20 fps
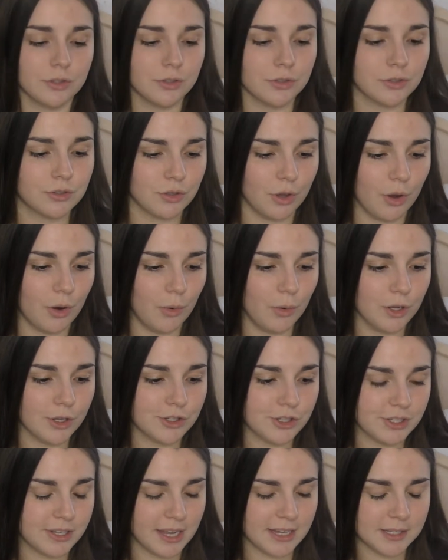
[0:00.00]
So
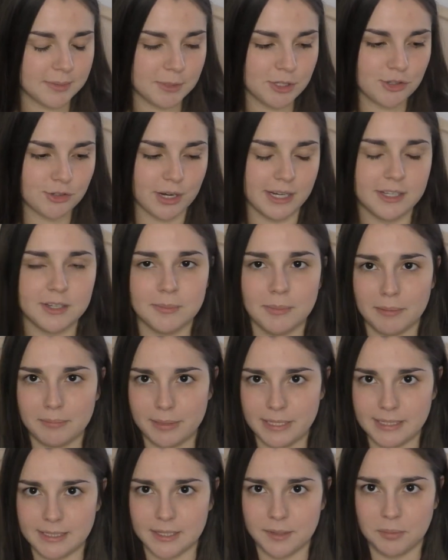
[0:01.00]
she takes me straight to my
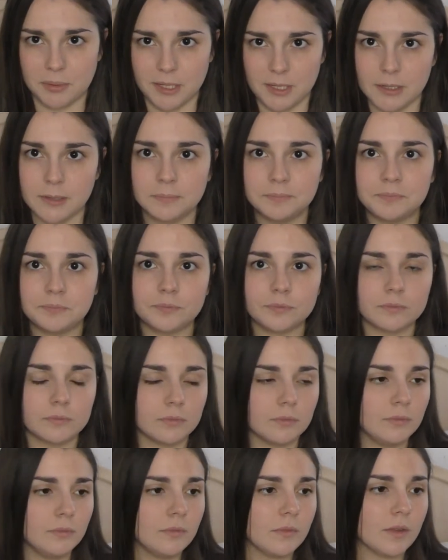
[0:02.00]
PCP,
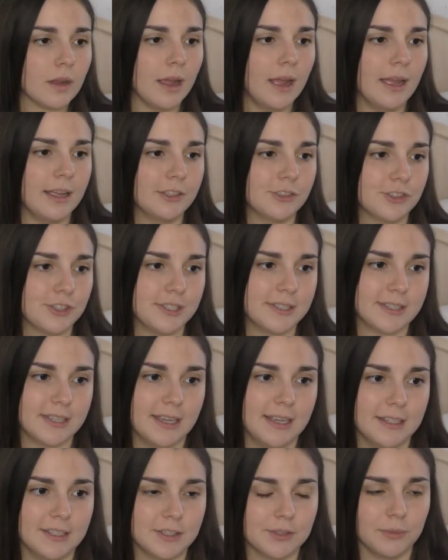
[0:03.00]
and she
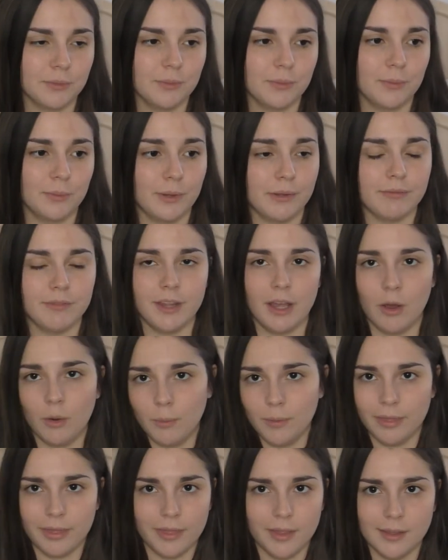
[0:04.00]
says, we've dealt
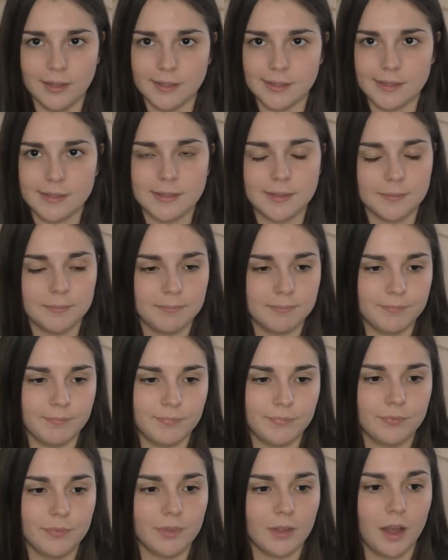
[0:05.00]
with this
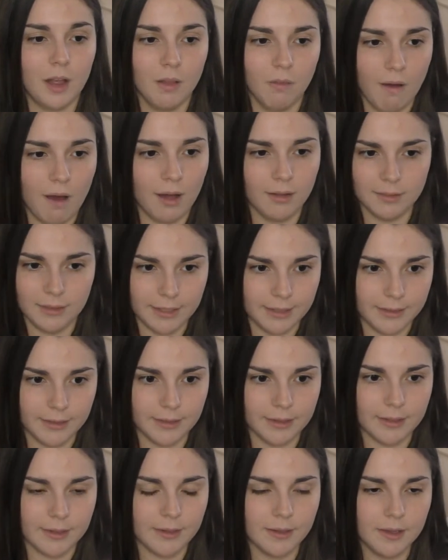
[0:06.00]
a lot
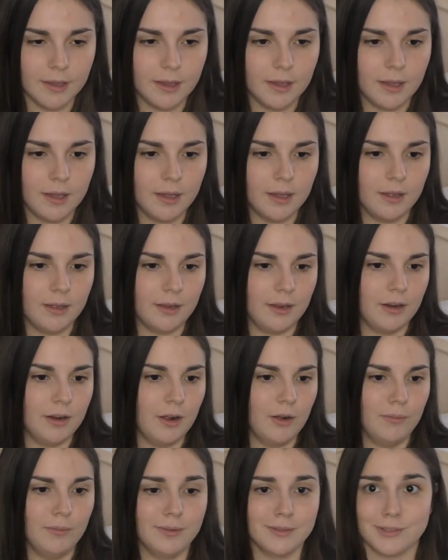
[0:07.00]
lately. You
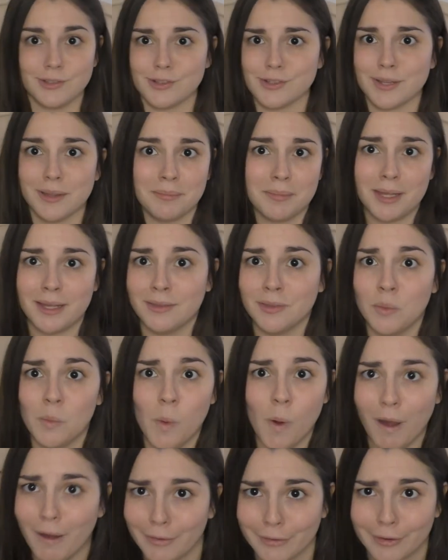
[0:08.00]
know, is there something in the
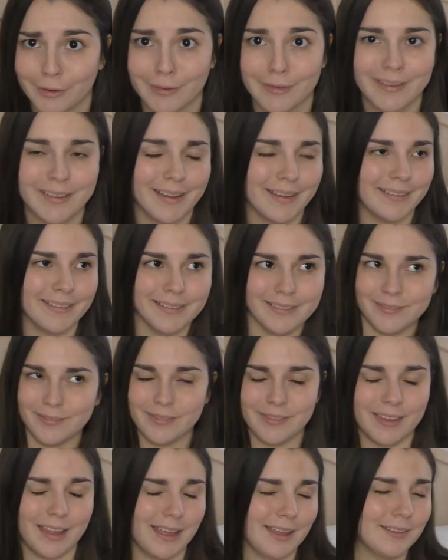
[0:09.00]
water? Kind of
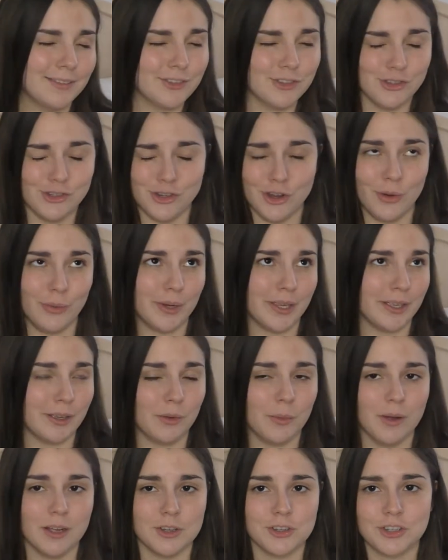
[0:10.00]
that
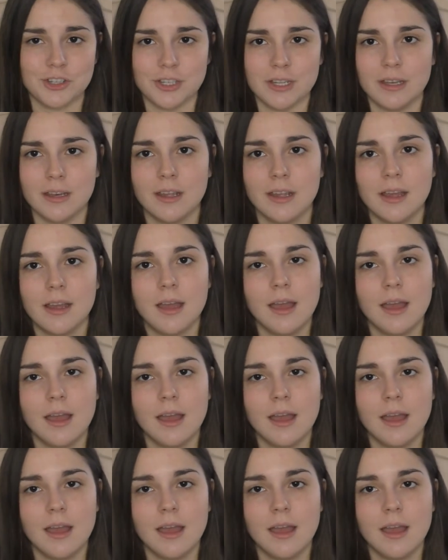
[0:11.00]
joking question.